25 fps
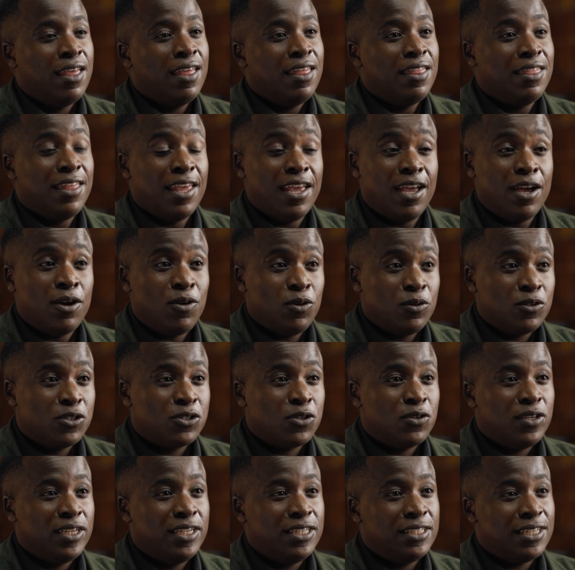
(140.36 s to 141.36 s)
They are
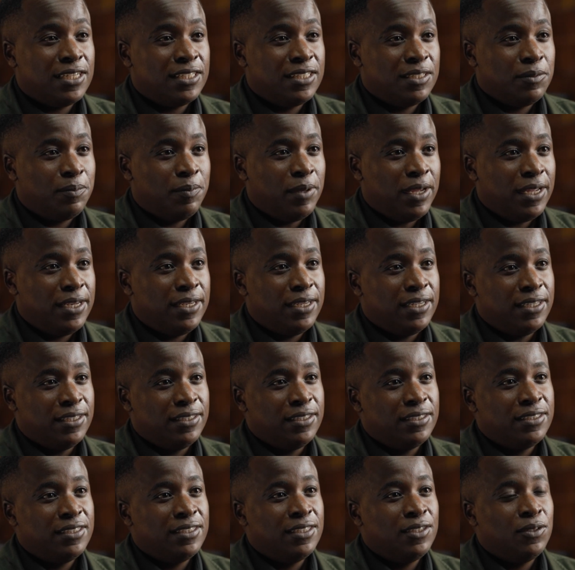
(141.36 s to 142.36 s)
also
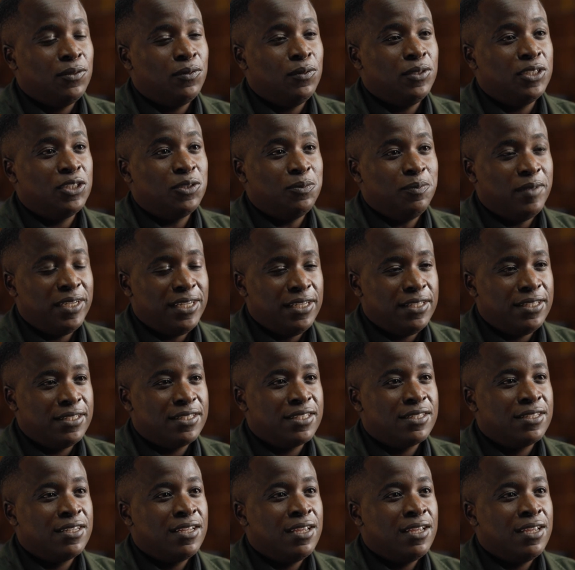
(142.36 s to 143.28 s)
interdependent, which means